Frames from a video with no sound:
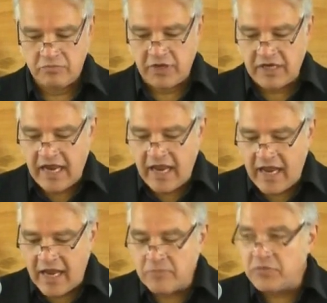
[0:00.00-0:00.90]

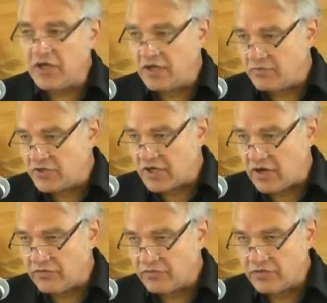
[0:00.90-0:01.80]
but emptied
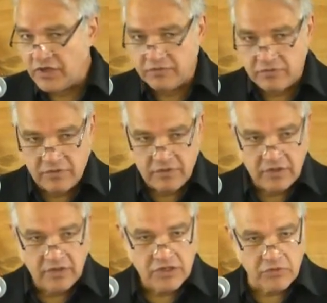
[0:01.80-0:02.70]
himself. He,
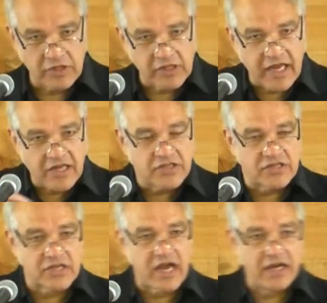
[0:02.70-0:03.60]
so he lays
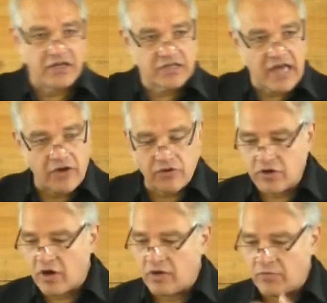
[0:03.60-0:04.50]
aside his
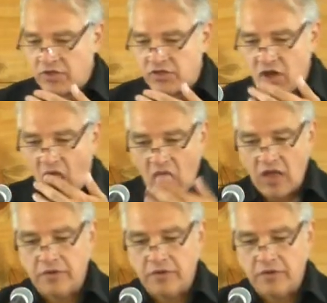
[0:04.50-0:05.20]
outer garments.